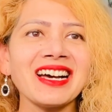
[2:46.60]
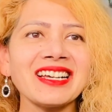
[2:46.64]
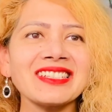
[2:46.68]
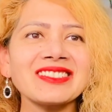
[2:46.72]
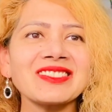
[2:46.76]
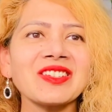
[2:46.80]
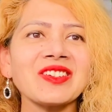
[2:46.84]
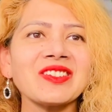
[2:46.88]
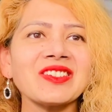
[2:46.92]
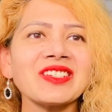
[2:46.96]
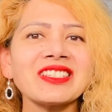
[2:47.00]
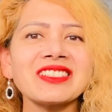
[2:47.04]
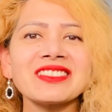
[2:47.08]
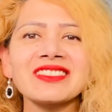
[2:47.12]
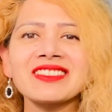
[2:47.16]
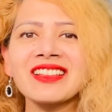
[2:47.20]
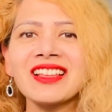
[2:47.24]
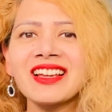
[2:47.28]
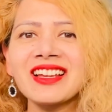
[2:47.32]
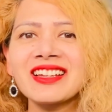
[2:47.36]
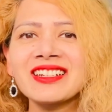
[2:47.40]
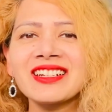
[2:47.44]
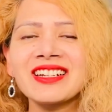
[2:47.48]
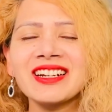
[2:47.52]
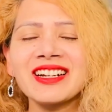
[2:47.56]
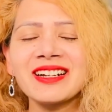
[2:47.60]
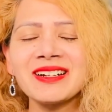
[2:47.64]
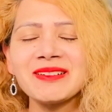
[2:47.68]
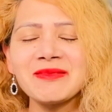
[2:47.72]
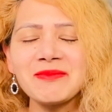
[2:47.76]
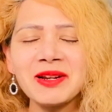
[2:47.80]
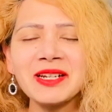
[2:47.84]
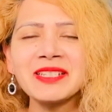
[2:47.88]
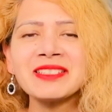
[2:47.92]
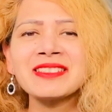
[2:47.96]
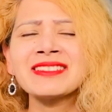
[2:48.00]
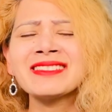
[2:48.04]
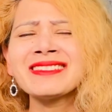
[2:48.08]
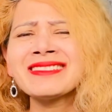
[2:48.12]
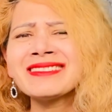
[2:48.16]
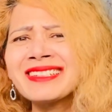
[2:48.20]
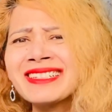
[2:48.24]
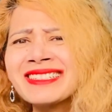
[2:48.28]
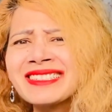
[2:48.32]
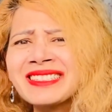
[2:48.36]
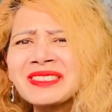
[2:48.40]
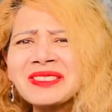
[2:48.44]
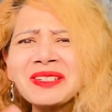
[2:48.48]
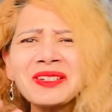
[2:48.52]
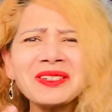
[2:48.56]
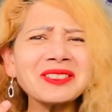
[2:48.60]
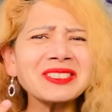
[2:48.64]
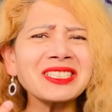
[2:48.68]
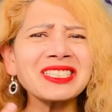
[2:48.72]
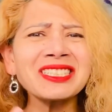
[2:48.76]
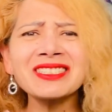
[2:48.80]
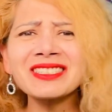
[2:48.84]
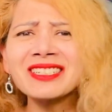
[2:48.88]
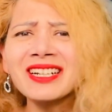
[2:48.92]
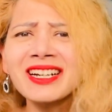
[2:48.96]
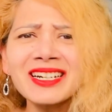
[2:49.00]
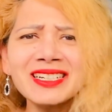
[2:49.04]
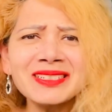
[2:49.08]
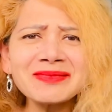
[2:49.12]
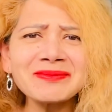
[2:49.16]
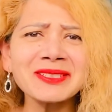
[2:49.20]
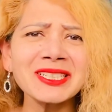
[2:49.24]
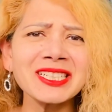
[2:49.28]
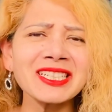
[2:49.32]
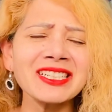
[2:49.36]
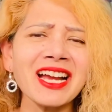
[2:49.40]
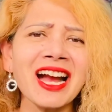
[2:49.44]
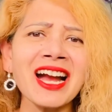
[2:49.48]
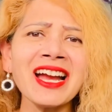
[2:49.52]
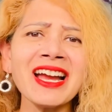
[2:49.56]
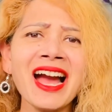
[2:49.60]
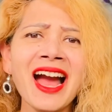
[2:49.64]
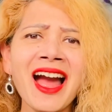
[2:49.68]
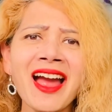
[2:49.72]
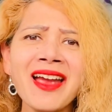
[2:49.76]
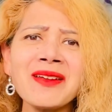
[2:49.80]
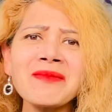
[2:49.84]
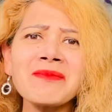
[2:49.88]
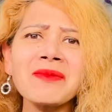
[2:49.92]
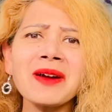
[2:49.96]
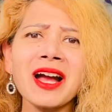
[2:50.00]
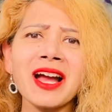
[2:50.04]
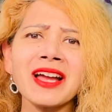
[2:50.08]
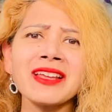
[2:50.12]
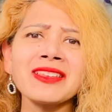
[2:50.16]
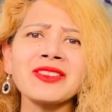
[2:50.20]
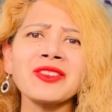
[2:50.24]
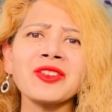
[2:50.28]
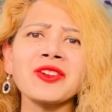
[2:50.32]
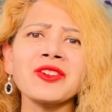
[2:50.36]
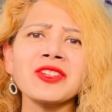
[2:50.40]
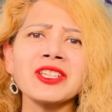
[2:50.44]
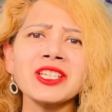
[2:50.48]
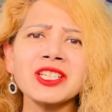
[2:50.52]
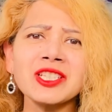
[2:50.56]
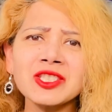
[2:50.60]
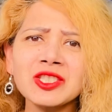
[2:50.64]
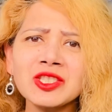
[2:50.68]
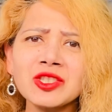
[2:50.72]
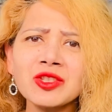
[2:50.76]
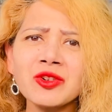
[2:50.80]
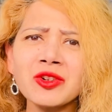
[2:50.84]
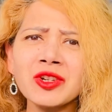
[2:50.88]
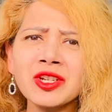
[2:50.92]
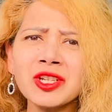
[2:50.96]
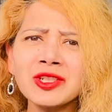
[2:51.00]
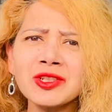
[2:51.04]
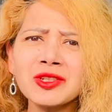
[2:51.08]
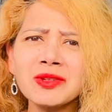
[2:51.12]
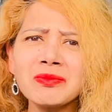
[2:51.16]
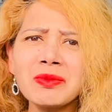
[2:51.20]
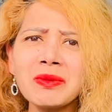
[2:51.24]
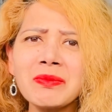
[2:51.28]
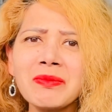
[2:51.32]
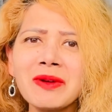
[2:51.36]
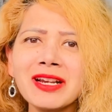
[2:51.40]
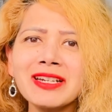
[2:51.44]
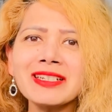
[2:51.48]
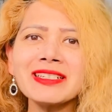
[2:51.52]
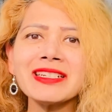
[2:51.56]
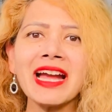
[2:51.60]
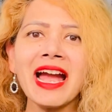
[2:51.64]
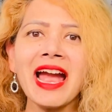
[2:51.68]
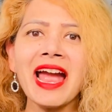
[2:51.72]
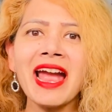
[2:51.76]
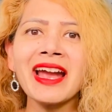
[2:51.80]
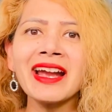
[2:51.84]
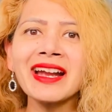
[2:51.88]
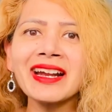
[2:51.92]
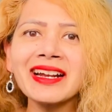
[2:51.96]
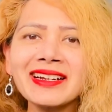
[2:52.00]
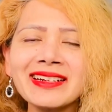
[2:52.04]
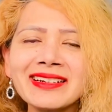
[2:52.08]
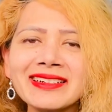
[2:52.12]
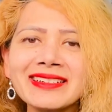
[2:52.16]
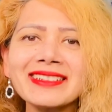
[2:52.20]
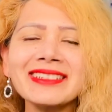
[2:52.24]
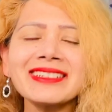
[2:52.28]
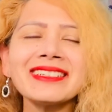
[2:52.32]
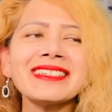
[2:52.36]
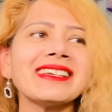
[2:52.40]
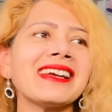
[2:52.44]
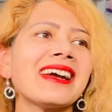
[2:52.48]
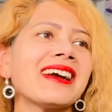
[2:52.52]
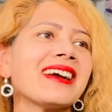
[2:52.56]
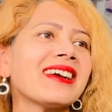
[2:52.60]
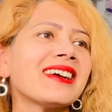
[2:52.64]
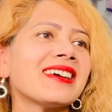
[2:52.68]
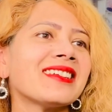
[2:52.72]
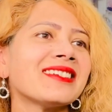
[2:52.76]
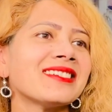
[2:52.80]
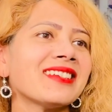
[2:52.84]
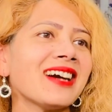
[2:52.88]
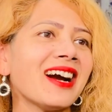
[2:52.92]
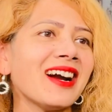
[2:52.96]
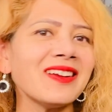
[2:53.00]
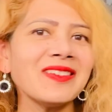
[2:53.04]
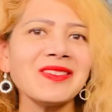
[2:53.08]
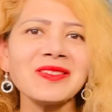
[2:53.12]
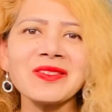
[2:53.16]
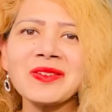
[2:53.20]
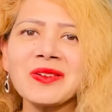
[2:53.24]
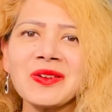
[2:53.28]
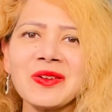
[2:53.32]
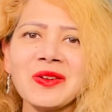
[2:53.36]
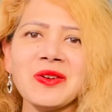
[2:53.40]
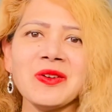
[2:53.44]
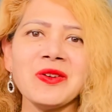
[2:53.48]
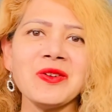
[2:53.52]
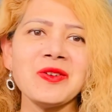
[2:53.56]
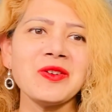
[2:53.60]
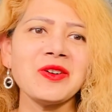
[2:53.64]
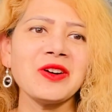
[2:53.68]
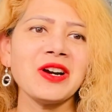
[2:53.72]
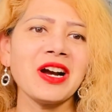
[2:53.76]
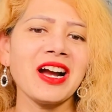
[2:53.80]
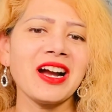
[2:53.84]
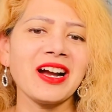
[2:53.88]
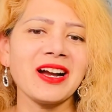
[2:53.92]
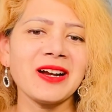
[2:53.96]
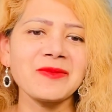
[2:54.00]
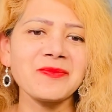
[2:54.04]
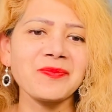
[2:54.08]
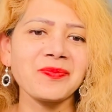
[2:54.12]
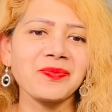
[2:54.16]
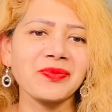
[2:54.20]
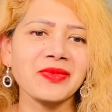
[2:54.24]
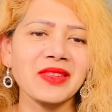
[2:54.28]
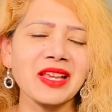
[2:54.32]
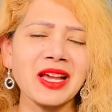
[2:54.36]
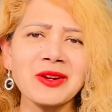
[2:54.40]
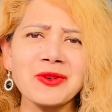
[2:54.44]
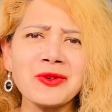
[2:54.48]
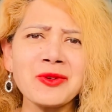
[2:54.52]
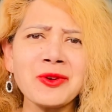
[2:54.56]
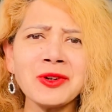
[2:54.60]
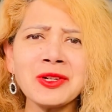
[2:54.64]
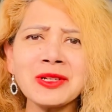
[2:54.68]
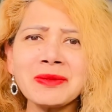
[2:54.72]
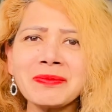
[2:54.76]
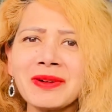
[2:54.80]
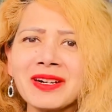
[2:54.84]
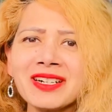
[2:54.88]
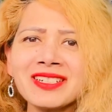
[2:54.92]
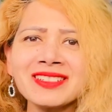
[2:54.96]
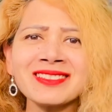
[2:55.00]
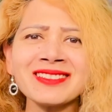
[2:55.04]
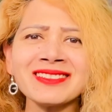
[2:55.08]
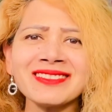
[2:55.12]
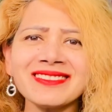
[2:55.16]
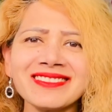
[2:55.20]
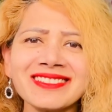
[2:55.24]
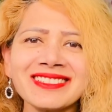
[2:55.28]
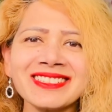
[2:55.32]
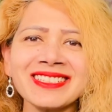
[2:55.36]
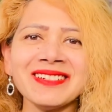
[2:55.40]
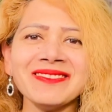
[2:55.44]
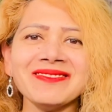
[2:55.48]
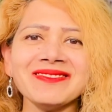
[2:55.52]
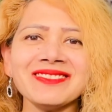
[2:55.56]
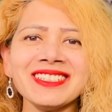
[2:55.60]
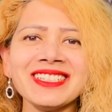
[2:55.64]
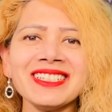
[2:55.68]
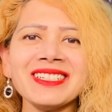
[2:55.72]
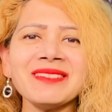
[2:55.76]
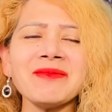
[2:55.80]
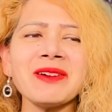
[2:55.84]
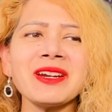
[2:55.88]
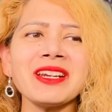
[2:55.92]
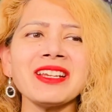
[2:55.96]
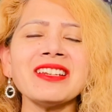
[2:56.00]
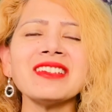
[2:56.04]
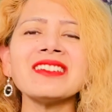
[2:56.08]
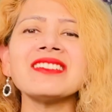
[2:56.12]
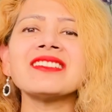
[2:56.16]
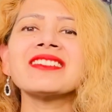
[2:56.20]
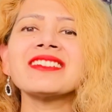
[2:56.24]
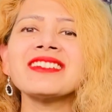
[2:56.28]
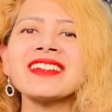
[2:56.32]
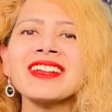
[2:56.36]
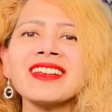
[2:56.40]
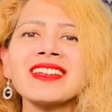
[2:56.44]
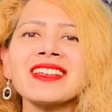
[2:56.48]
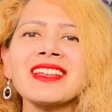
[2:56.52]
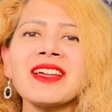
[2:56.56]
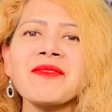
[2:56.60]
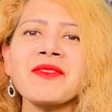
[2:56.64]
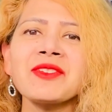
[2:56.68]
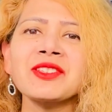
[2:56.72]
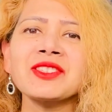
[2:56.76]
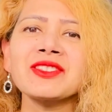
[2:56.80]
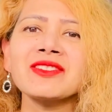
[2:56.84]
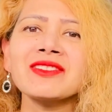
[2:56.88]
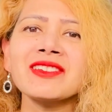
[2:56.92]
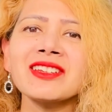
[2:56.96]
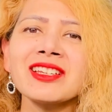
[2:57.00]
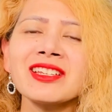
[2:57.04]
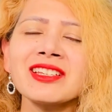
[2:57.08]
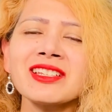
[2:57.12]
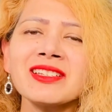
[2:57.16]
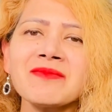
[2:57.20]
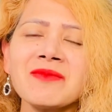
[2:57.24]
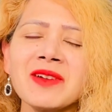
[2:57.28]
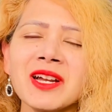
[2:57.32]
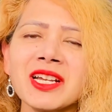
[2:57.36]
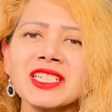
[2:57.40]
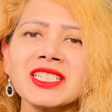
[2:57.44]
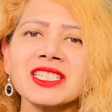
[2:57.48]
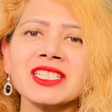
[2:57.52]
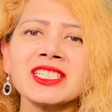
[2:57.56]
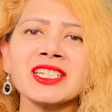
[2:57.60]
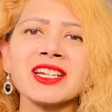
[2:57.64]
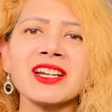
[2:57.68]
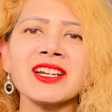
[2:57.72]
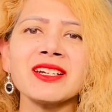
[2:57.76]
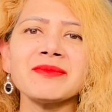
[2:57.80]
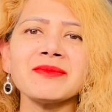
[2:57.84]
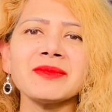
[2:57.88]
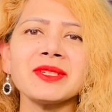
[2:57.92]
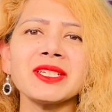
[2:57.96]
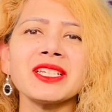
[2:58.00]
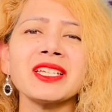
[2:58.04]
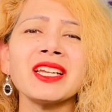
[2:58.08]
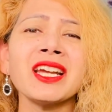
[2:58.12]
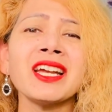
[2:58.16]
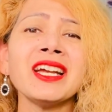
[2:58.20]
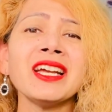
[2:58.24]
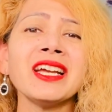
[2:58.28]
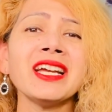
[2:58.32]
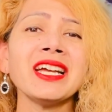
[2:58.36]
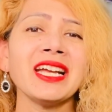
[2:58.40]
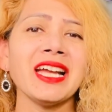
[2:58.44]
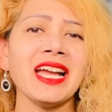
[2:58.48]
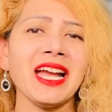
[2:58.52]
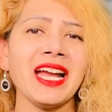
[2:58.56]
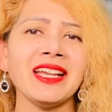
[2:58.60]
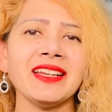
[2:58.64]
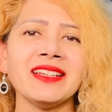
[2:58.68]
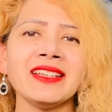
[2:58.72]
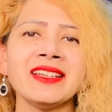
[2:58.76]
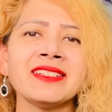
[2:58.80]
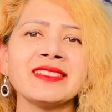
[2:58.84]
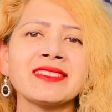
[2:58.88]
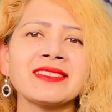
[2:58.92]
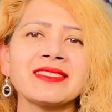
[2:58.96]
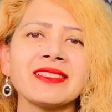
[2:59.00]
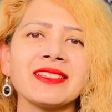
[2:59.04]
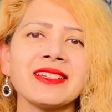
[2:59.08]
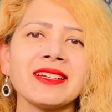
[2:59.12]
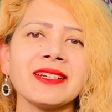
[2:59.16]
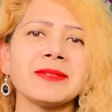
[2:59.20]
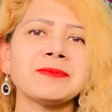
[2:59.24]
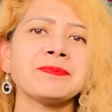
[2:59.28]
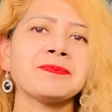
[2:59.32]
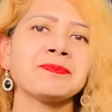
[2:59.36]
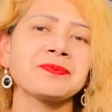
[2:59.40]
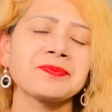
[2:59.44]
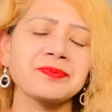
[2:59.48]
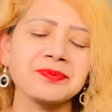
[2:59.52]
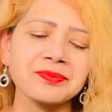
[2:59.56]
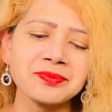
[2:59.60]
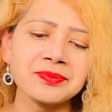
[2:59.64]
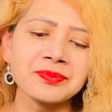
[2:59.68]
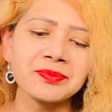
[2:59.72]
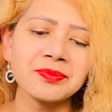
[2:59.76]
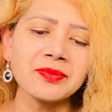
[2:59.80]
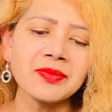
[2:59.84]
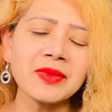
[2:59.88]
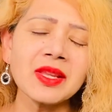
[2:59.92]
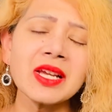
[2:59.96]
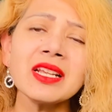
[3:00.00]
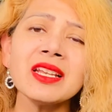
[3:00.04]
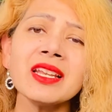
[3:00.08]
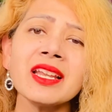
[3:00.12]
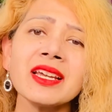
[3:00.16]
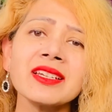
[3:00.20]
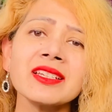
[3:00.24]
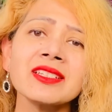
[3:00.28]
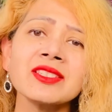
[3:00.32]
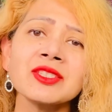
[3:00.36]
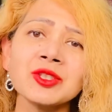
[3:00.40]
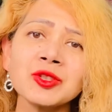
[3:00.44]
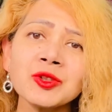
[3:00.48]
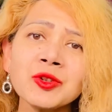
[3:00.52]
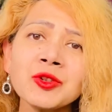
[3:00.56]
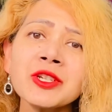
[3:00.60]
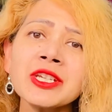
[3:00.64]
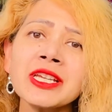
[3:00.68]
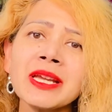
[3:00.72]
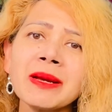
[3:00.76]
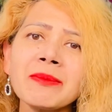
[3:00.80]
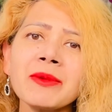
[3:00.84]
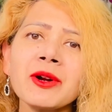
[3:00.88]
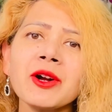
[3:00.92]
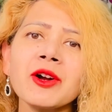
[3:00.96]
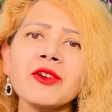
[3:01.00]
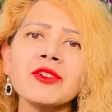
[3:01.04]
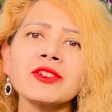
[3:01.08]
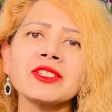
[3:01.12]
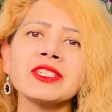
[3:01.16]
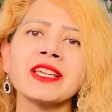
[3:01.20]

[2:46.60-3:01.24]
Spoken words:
so it's like but still he's so charming. I thought he's going to be very angry and I don't know, a rude person or something, but in real life he's really very charming. And his like a story about